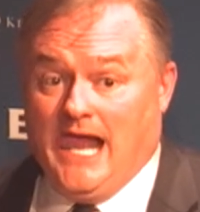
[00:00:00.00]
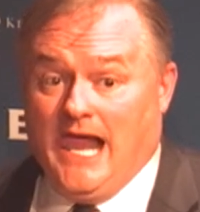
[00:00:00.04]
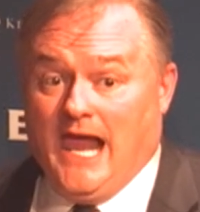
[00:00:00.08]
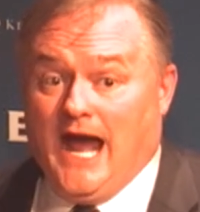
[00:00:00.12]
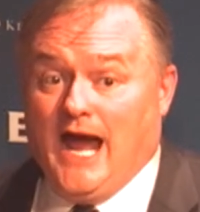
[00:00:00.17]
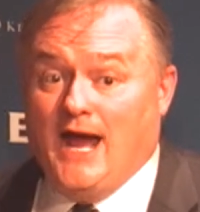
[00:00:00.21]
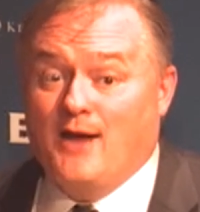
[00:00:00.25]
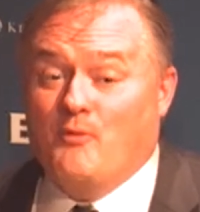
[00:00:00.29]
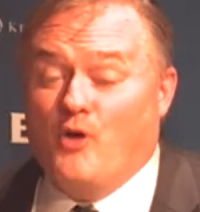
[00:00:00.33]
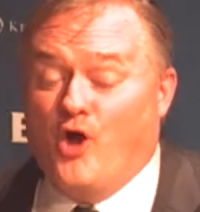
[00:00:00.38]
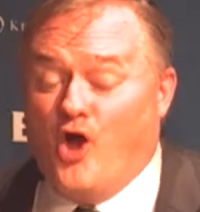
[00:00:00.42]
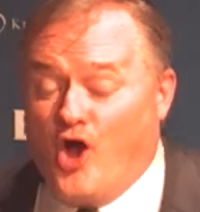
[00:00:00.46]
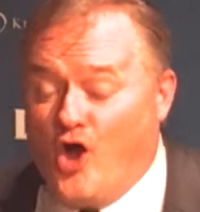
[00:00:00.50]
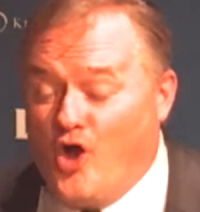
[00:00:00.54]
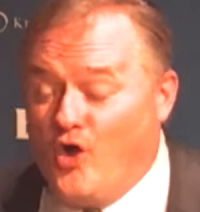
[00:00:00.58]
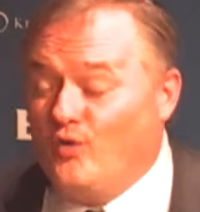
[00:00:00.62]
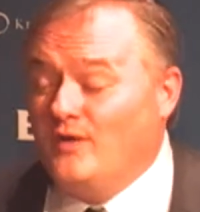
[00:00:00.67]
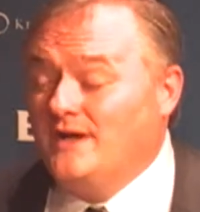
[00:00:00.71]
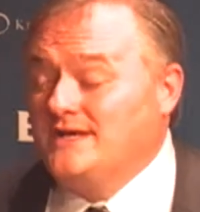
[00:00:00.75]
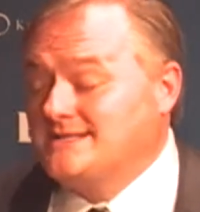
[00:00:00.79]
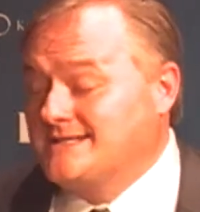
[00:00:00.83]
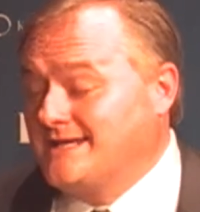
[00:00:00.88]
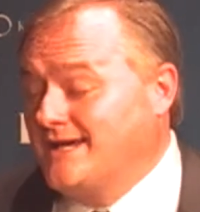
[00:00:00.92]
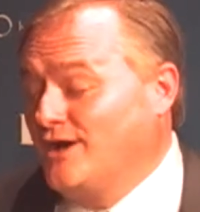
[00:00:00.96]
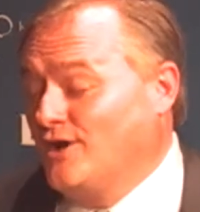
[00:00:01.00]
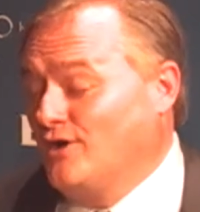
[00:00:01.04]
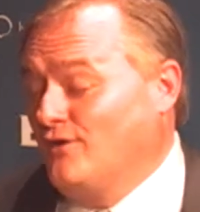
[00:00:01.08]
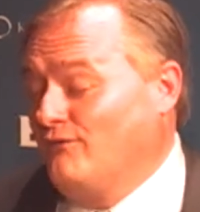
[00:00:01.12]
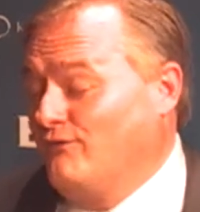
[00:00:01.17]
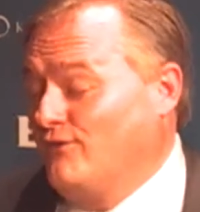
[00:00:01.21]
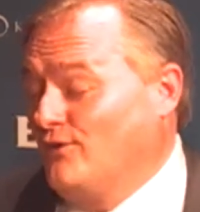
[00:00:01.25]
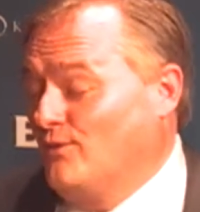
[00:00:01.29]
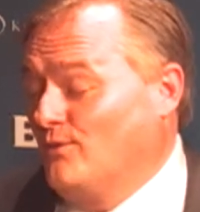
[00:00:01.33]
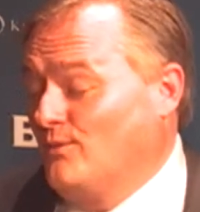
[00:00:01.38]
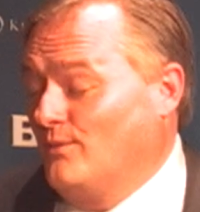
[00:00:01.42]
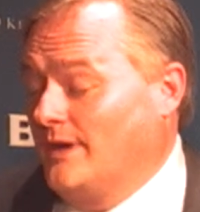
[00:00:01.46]
I'm always
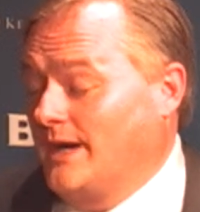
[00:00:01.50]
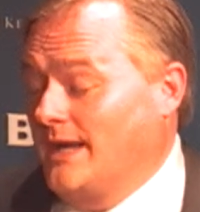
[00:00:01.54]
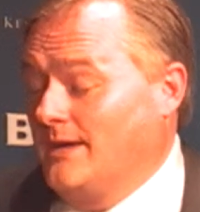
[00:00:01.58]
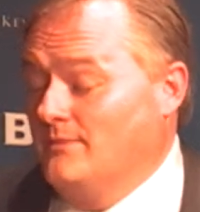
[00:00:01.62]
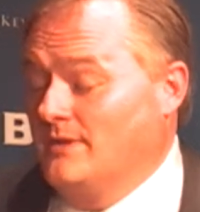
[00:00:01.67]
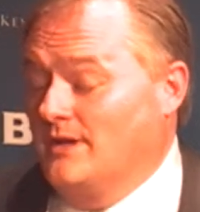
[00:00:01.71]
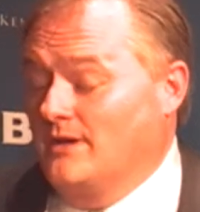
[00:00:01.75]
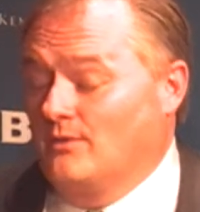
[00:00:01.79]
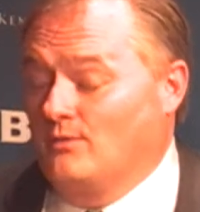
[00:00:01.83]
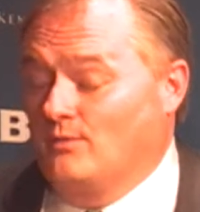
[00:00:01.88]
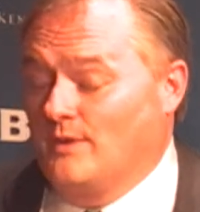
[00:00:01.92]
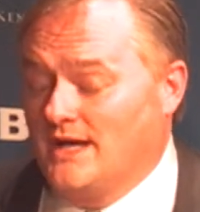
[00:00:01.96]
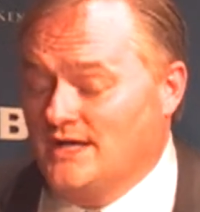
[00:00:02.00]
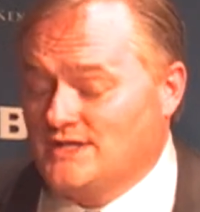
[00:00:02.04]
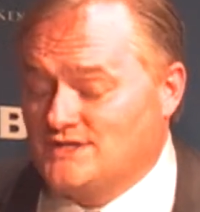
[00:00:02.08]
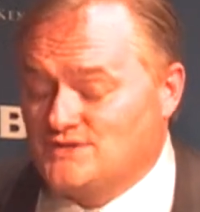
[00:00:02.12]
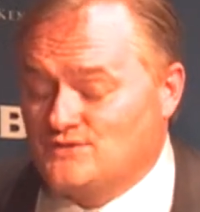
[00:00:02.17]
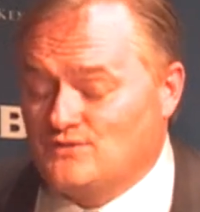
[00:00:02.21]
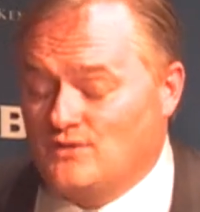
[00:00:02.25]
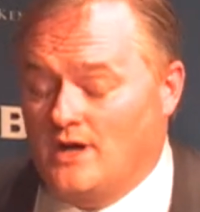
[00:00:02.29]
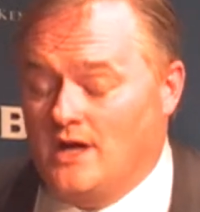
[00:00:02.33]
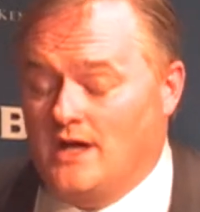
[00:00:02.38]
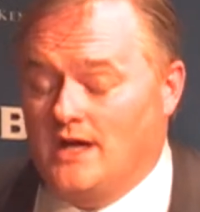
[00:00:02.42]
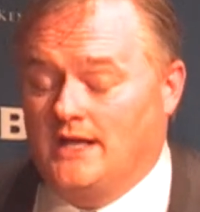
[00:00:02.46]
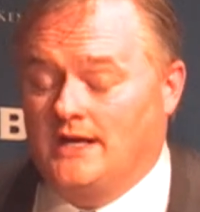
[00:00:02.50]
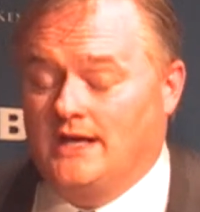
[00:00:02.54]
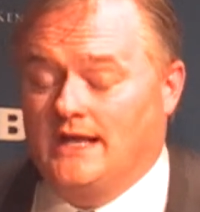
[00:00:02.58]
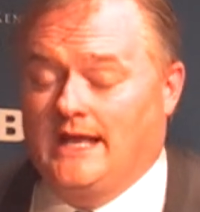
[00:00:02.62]
careful when I'm at a restaurant,